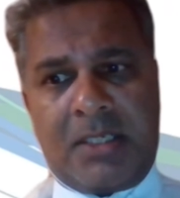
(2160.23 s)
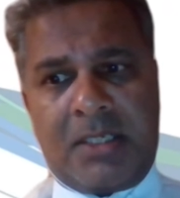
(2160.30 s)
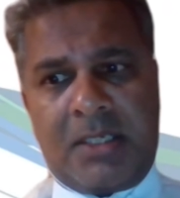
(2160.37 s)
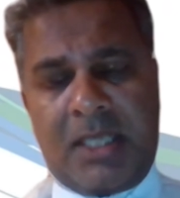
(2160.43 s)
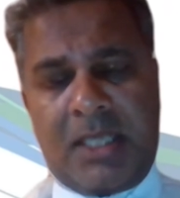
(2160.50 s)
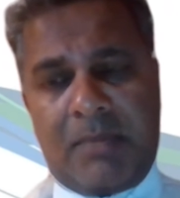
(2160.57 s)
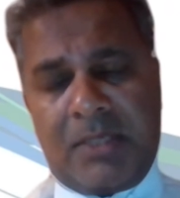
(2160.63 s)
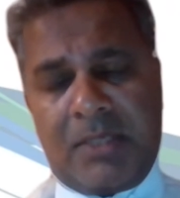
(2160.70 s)

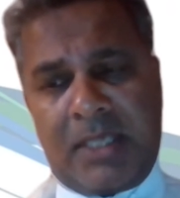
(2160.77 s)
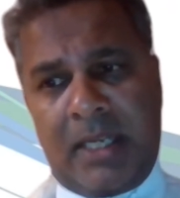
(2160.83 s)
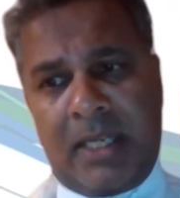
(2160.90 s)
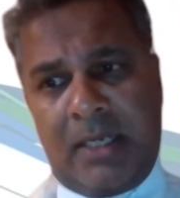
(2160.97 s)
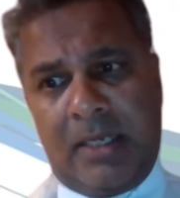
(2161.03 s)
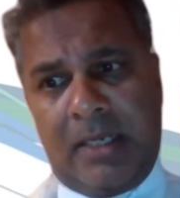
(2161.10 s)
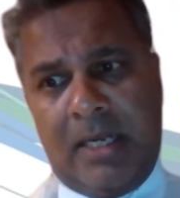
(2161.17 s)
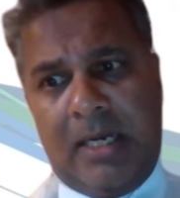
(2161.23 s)
team
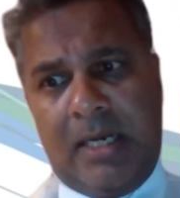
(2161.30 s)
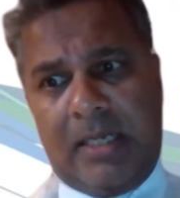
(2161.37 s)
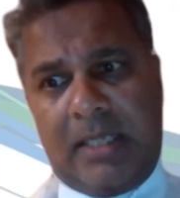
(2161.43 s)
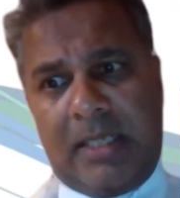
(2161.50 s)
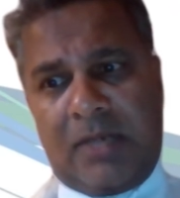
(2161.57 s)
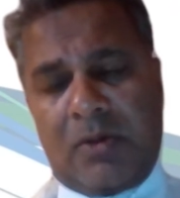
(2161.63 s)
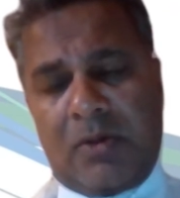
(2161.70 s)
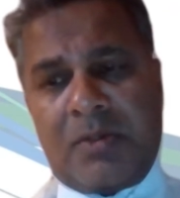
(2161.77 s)
saying
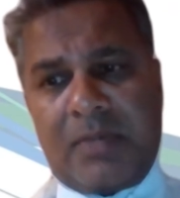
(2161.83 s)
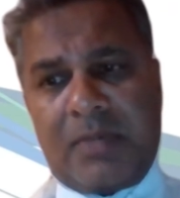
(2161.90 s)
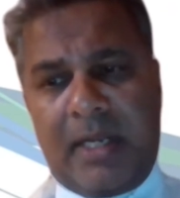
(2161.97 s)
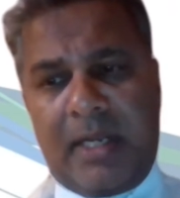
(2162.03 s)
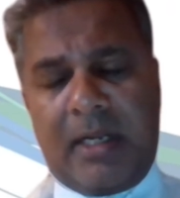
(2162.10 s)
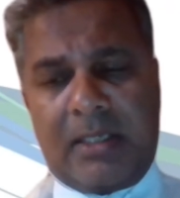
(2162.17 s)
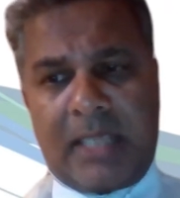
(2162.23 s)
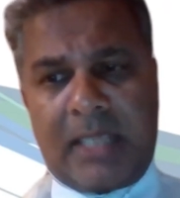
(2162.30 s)
that Oxford
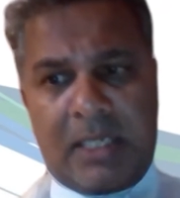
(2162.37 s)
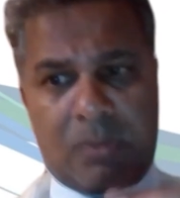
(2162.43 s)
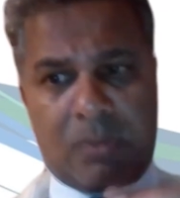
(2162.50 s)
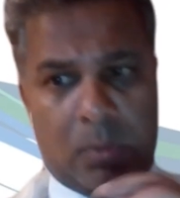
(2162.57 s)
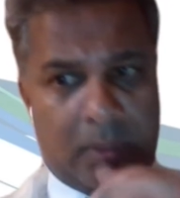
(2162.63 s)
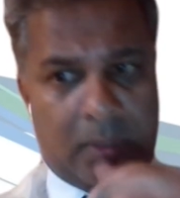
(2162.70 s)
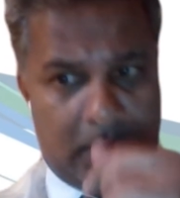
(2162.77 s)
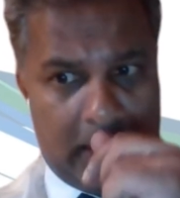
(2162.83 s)
Health has
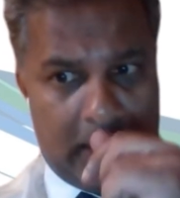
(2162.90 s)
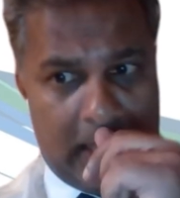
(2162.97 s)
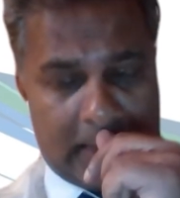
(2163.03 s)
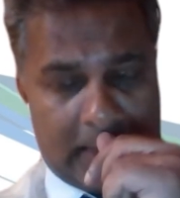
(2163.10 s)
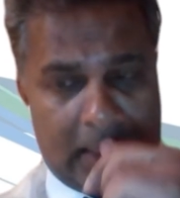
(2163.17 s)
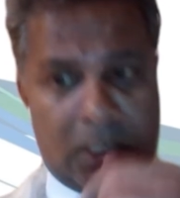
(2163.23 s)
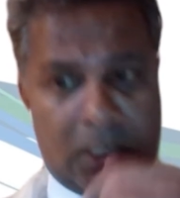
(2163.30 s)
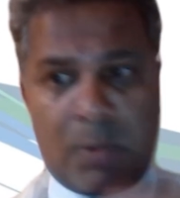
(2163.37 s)
a
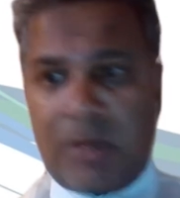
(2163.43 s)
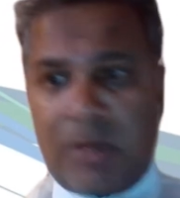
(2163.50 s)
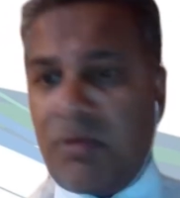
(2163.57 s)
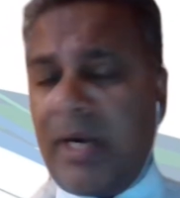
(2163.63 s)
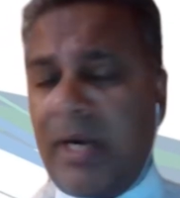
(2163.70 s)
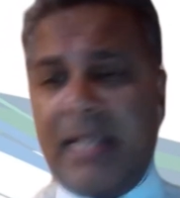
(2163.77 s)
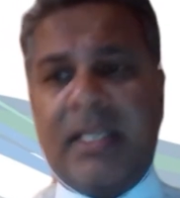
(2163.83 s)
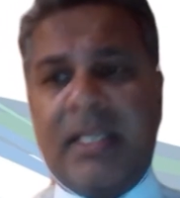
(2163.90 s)
lower
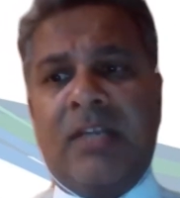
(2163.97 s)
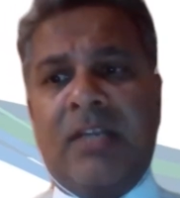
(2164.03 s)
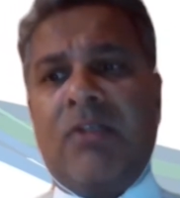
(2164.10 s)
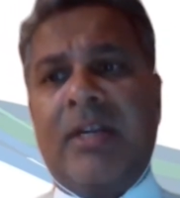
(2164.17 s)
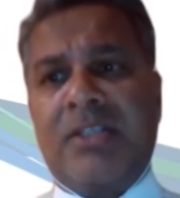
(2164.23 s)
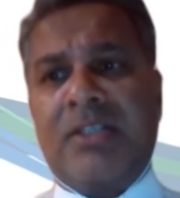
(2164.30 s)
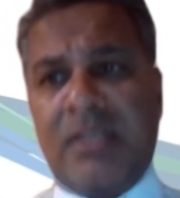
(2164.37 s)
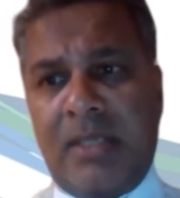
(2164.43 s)
rate than the
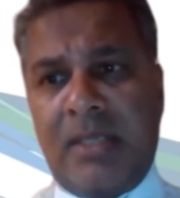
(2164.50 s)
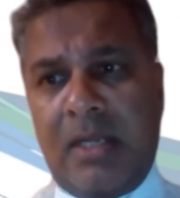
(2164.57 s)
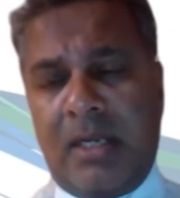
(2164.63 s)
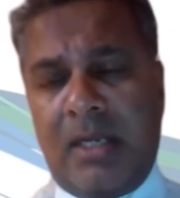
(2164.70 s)
rest